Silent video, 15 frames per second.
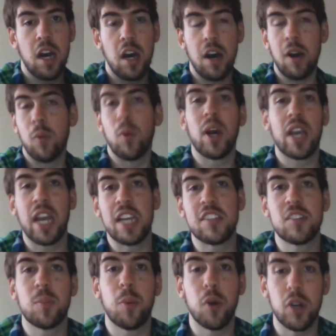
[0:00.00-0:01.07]
on what kind of
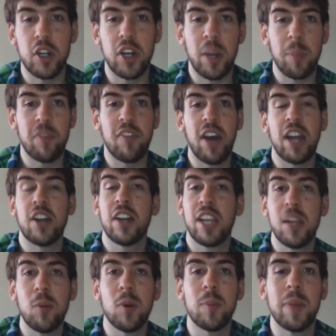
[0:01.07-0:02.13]
supporter and provider
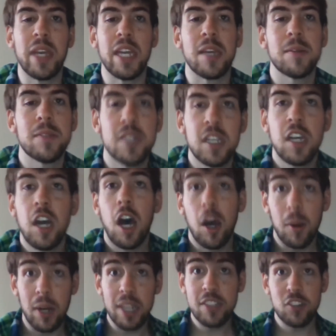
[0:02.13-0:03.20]
he will be.
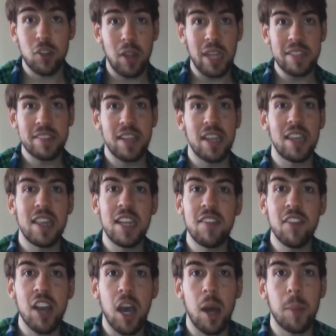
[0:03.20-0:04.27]
All right, so that's it.
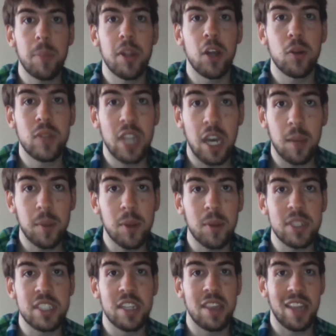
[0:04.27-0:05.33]
Leave a comment below. Tell me
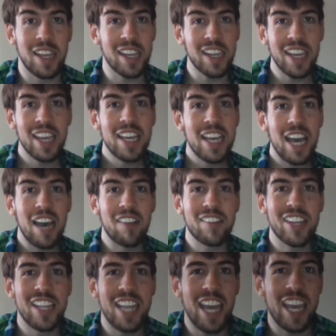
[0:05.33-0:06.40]
what you think. Have a
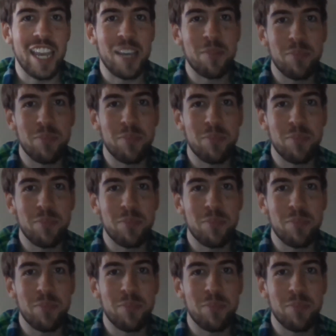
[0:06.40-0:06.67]
good day.